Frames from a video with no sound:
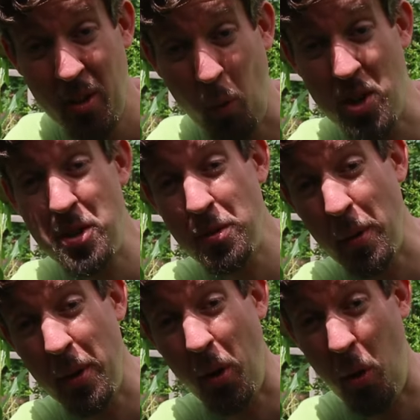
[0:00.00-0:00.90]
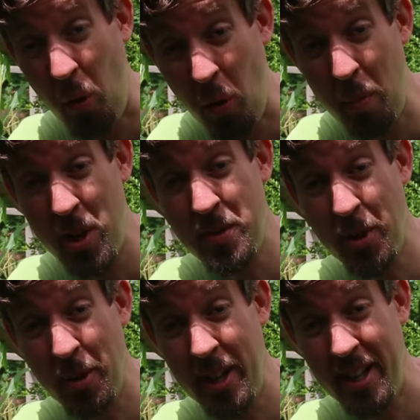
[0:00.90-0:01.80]
Once you throw in a whole bunch of
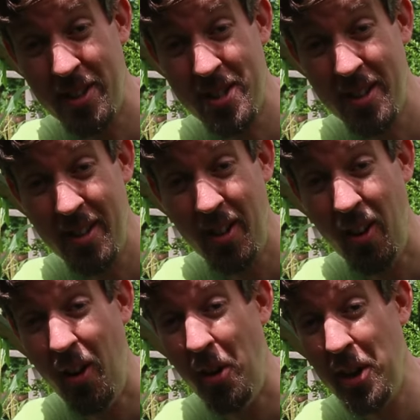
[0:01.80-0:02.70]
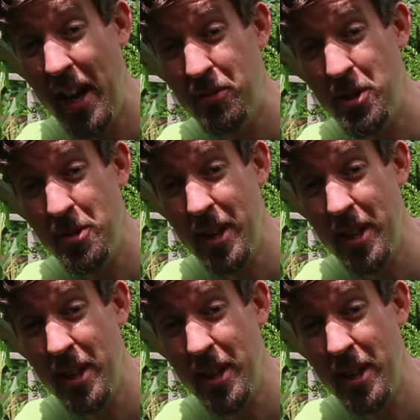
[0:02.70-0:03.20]
ingredients, all you have to do